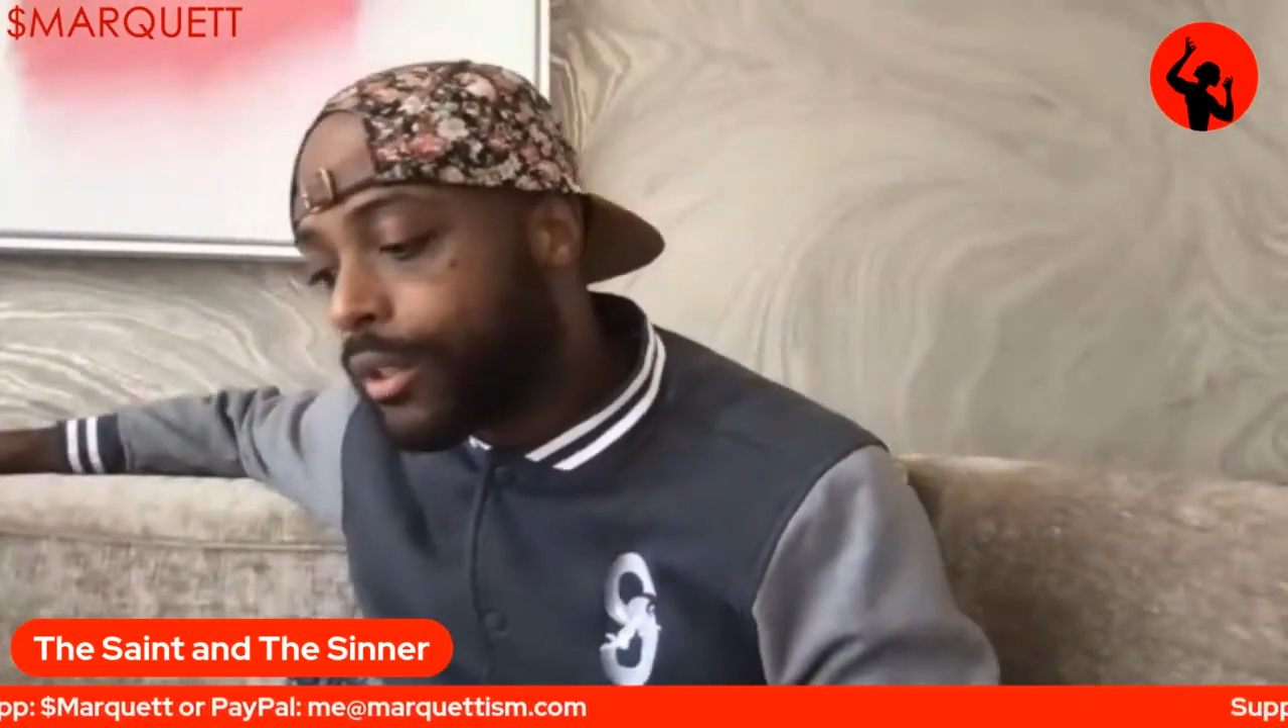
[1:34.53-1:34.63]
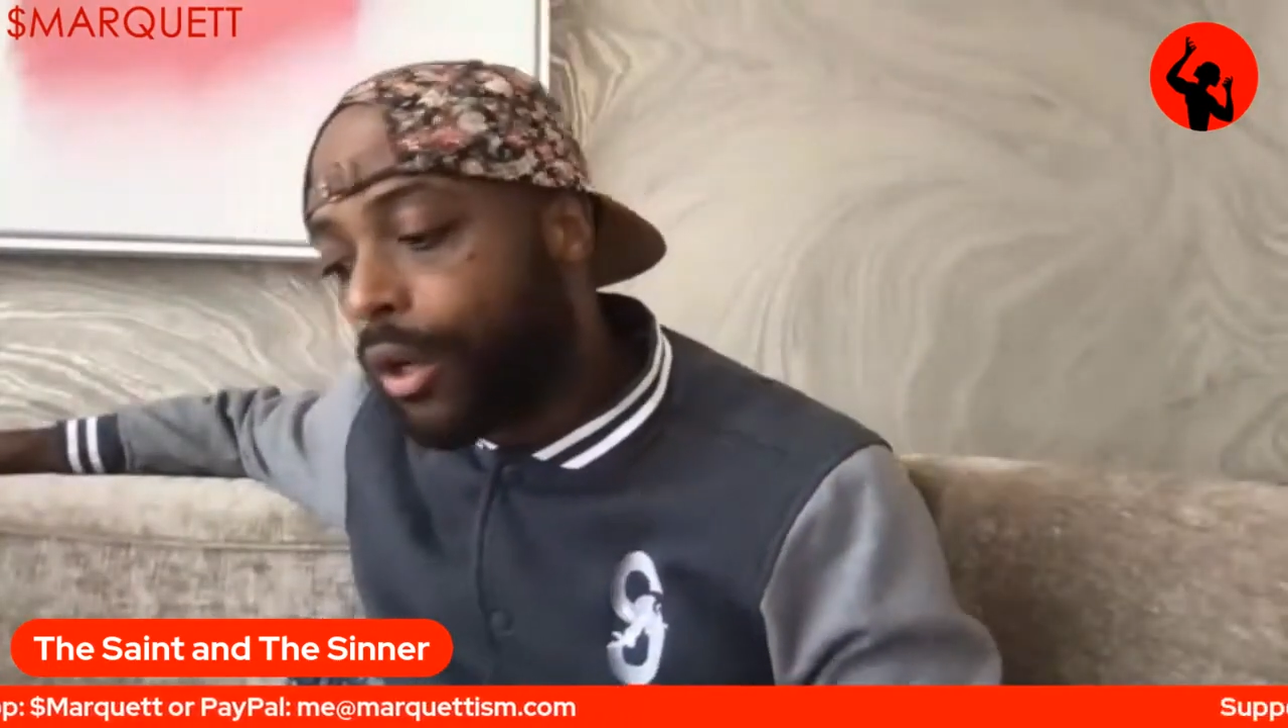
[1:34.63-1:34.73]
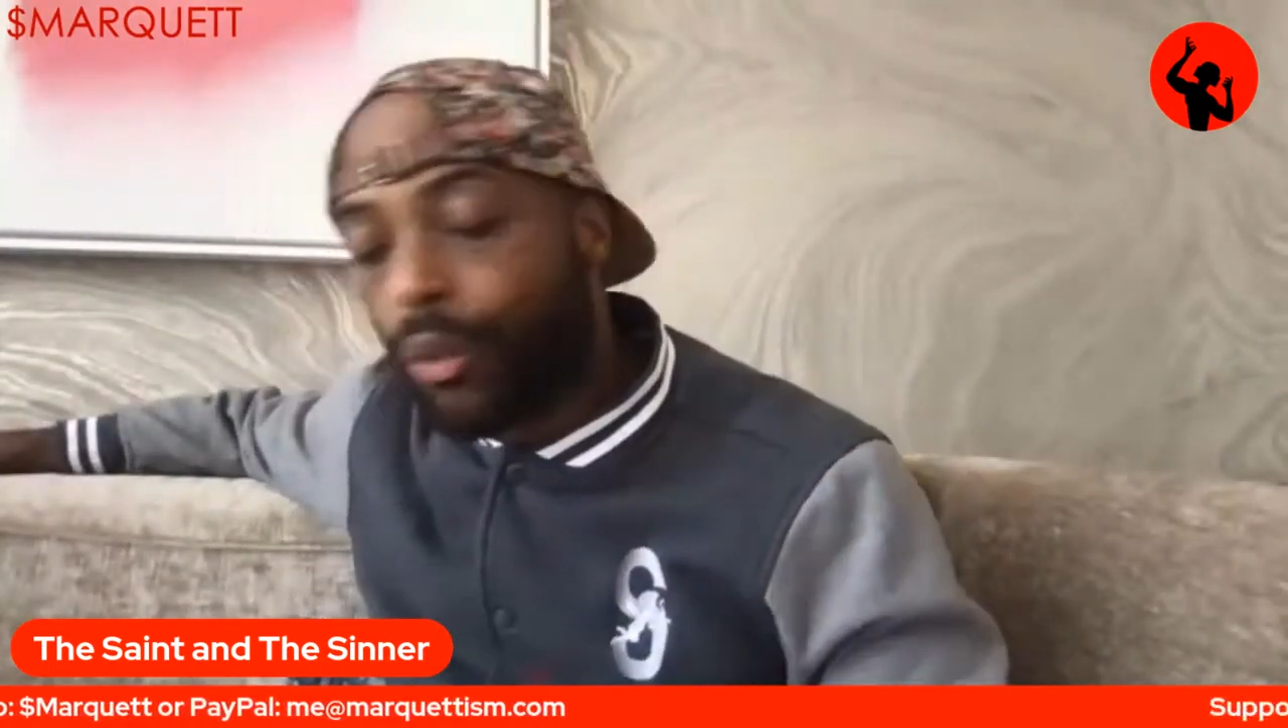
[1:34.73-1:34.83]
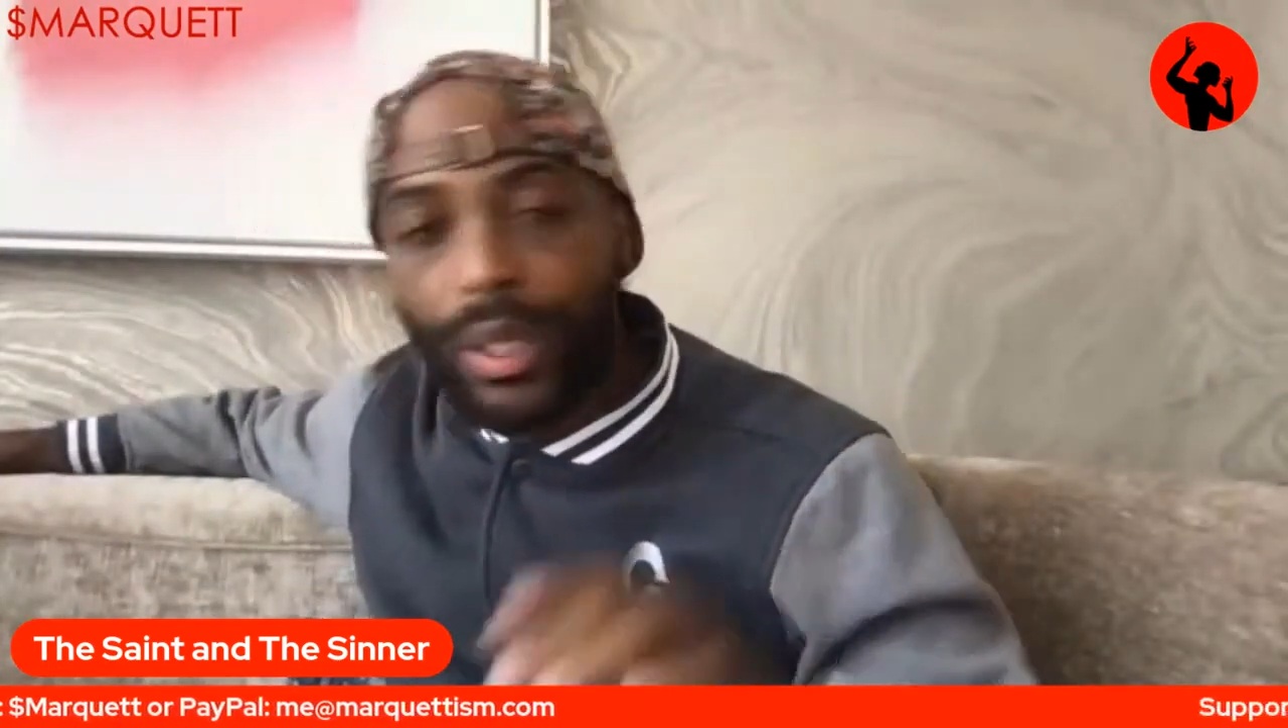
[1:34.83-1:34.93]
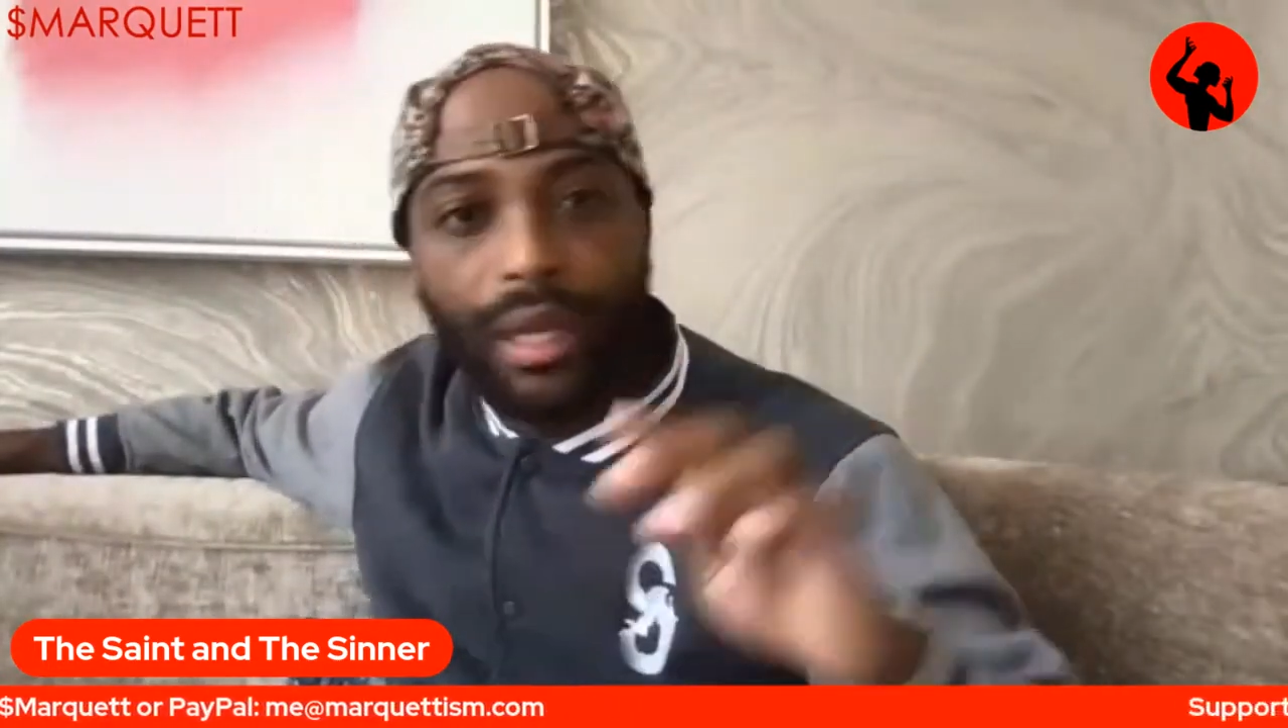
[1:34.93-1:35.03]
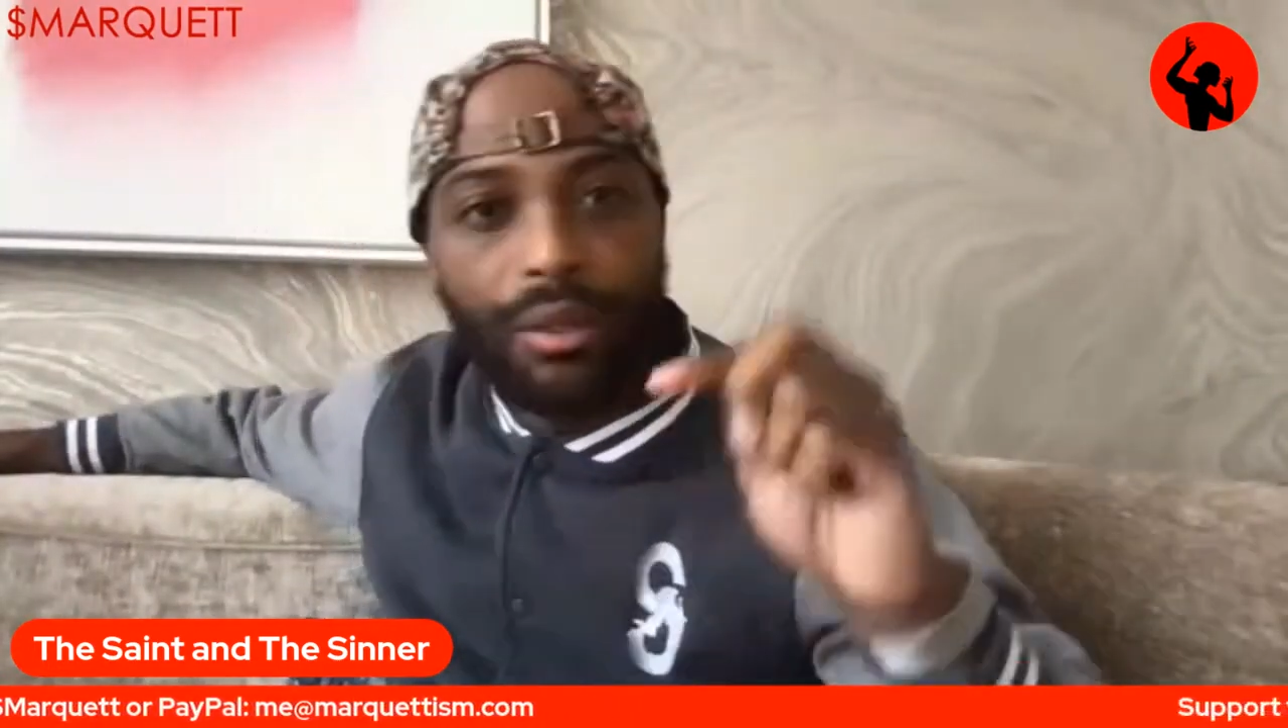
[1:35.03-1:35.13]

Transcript: So we